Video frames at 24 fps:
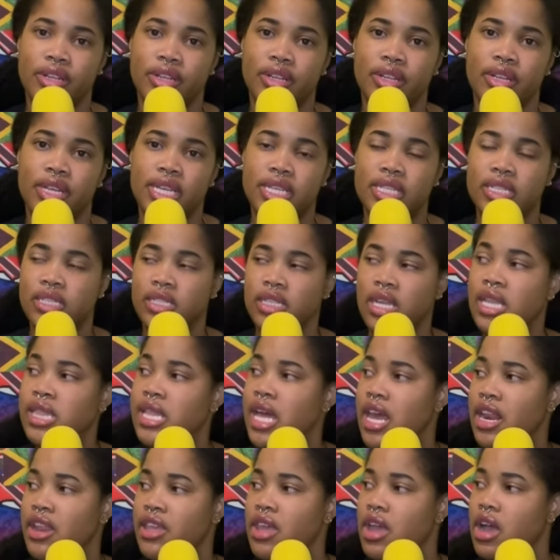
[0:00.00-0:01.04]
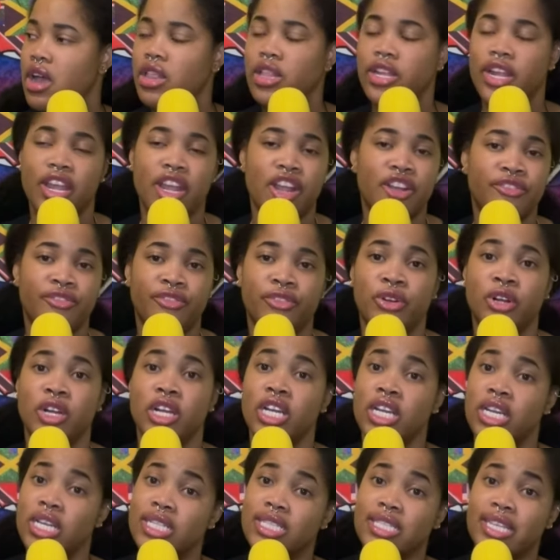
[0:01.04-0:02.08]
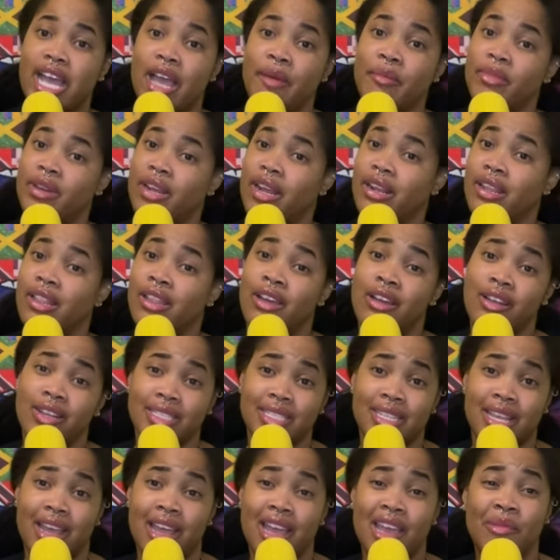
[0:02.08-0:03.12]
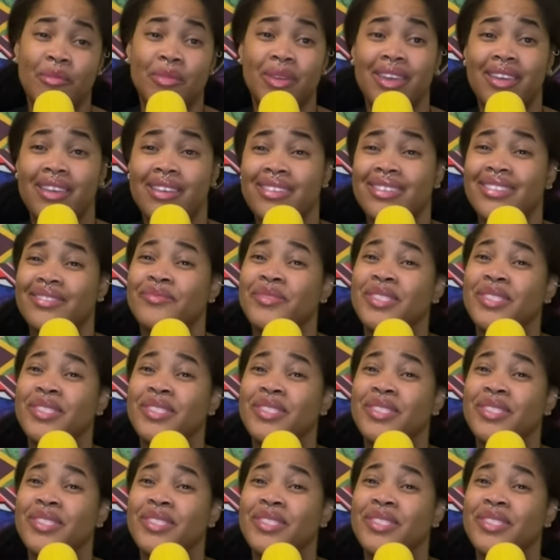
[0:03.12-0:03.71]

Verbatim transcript: Cause a lot of y'all are here for a good time, not a long time, and